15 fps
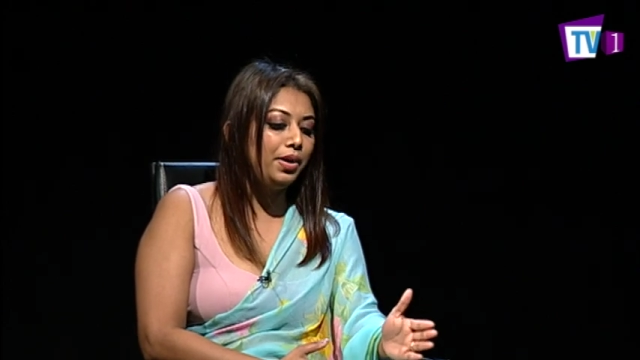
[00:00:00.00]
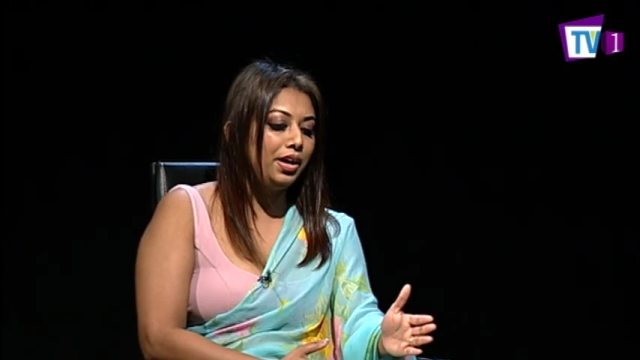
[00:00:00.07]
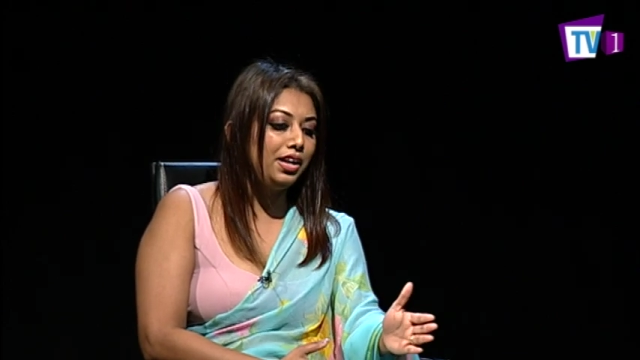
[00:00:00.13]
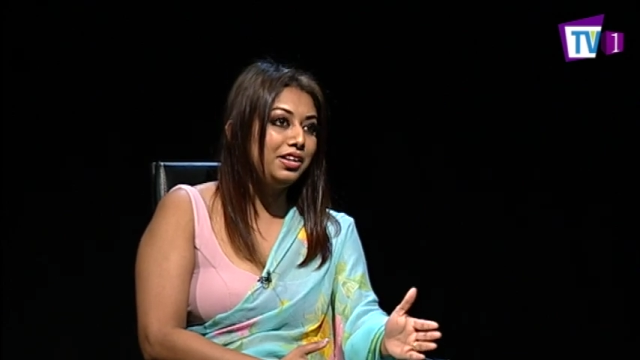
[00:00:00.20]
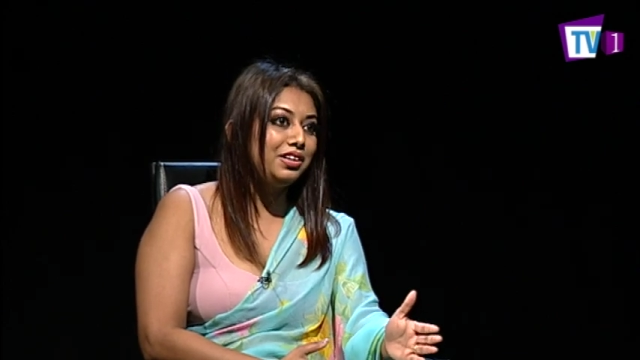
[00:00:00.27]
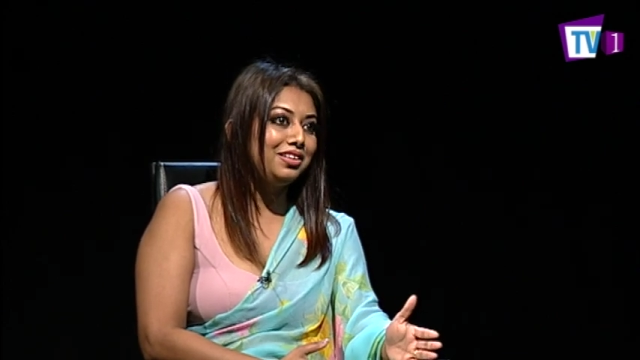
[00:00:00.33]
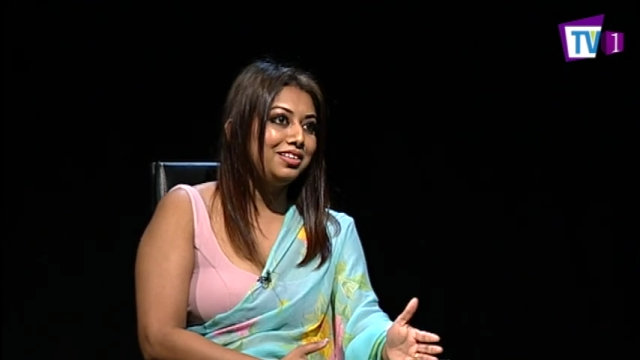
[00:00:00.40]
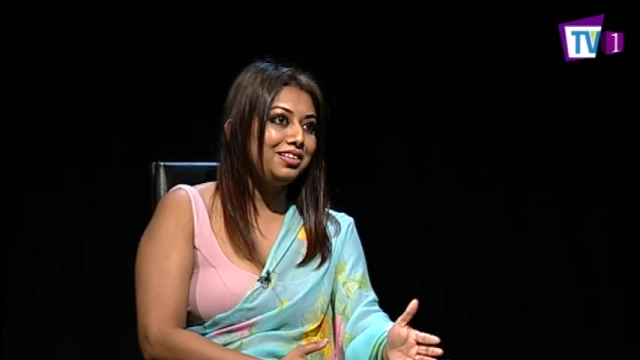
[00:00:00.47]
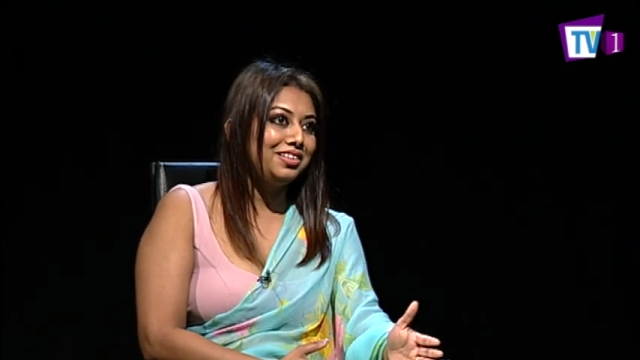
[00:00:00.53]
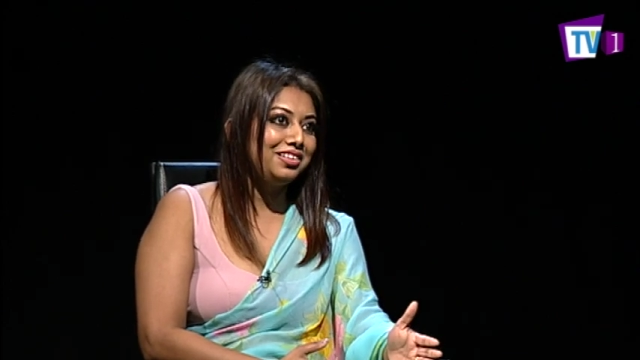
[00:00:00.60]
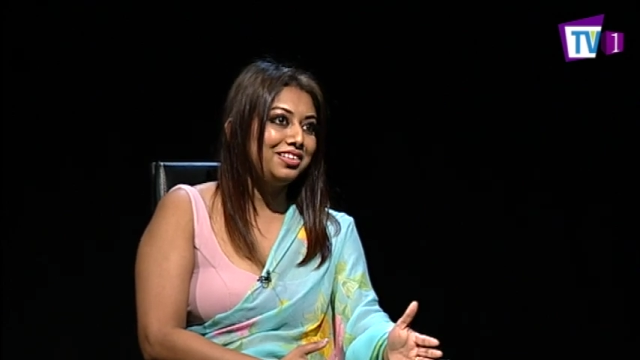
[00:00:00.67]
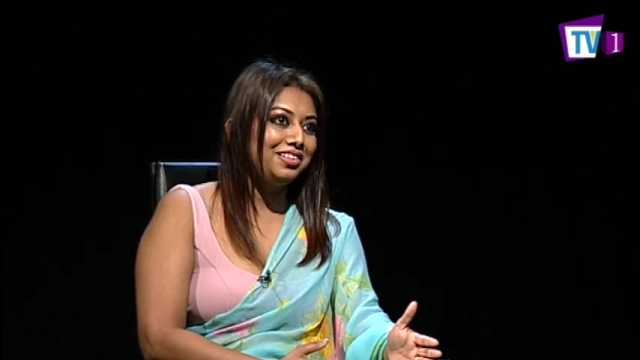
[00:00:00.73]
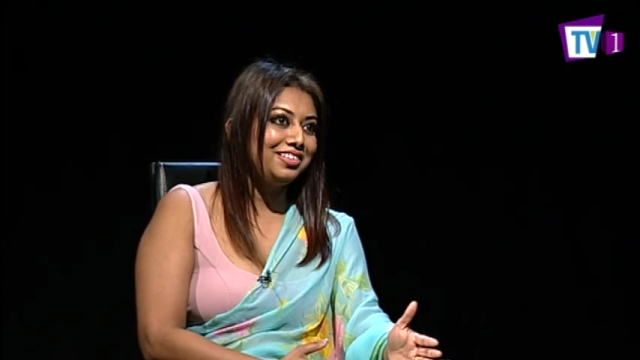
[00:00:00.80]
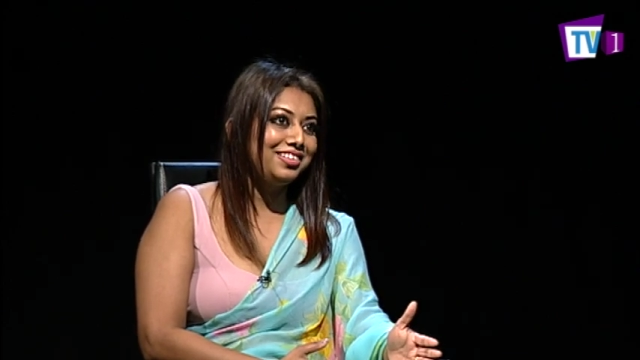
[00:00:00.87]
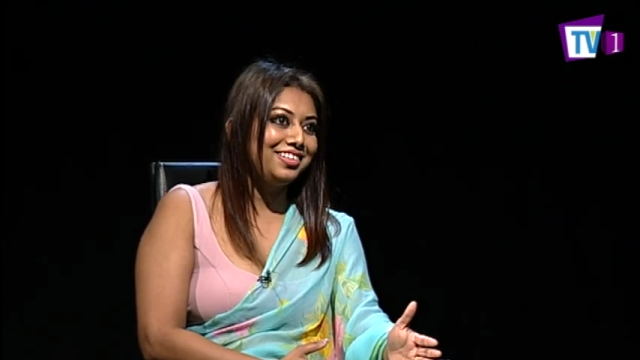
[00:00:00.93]
first world
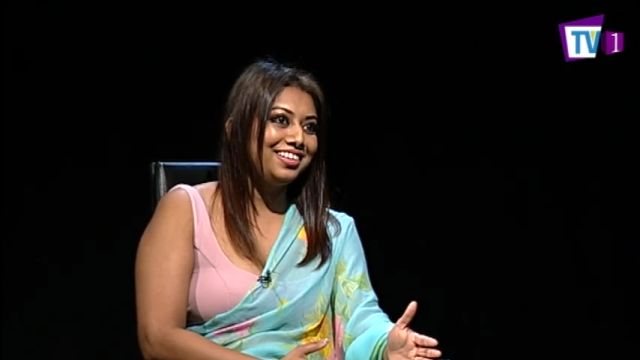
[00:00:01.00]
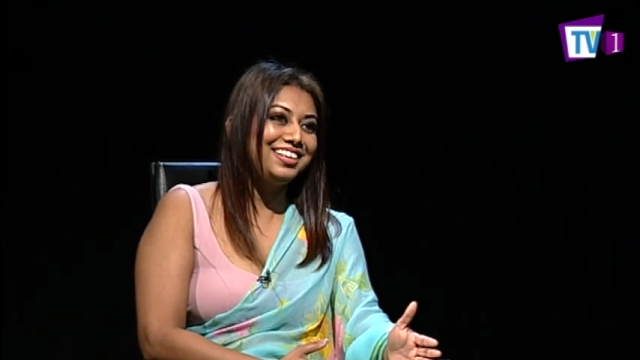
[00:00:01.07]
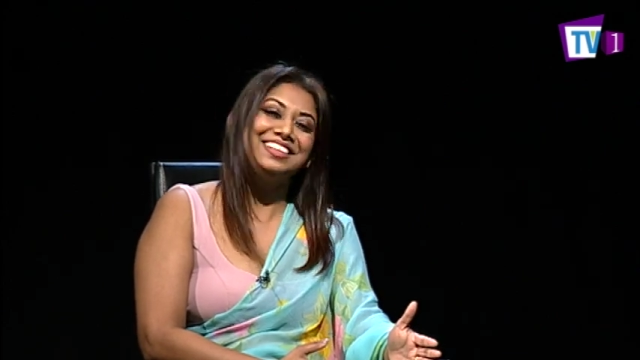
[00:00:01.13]
oasis.